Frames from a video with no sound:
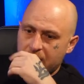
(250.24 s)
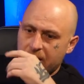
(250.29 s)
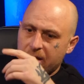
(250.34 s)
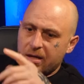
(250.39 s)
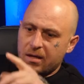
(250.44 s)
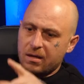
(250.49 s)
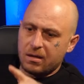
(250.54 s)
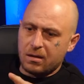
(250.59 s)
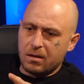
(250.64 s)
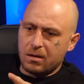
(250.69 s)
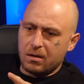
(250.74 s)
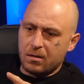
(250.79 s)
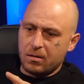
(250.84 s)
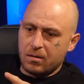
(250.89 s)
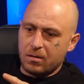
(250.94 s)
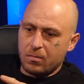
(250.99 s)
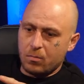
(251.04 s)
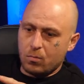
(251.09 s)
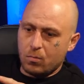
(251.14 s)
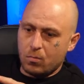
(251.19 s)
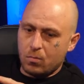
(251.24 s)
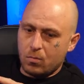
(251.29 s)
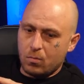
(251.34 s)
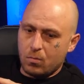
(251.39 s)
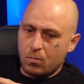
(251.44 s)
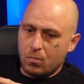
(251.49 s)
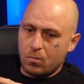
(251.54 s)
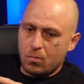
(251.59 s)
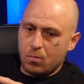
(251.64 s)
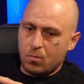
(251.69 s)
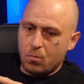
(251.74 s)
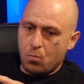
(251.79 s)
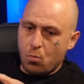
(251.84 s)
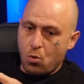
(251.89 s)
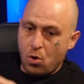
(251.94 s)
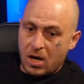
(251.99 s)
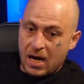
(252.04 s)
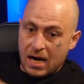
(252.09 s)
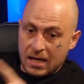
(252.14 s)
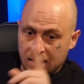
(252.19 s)
Yeah. And
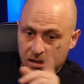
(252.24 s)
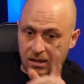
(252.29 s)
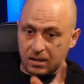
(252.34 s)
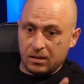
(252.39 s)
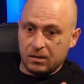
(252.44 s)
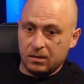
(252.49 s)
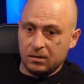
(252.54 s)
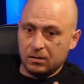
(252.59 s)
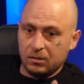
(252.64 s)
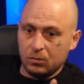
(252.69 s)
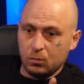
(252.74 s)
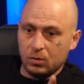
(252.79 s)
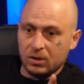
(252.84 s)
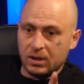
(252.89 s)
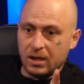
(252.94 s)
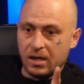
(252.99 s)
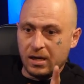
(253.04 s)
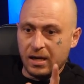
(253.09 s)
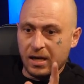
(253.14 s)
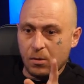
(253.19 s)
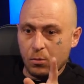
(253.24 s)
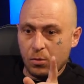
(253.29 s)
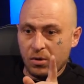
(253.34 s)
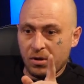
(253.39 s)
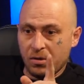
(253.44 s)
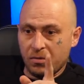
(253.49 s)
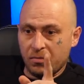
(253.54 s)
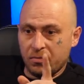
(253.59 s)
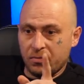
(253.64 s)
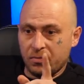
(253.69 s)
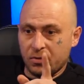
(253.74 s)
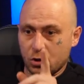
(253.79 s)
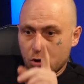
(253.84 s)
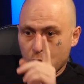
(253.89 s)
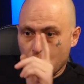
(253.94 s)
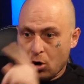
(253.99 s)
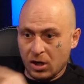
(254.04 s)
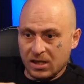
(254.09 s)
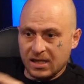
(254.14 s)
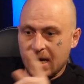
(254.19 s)
my cousin was going out with
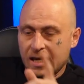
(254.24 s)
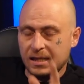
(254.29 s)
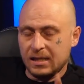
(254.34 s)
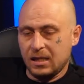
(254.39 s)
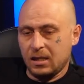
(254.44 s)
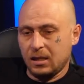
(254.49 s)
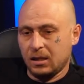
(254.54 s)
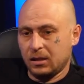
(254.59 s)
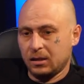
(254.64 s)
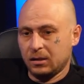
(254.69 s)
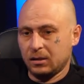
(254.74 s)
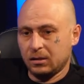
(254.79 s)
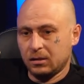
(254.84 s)
Sky's auntie.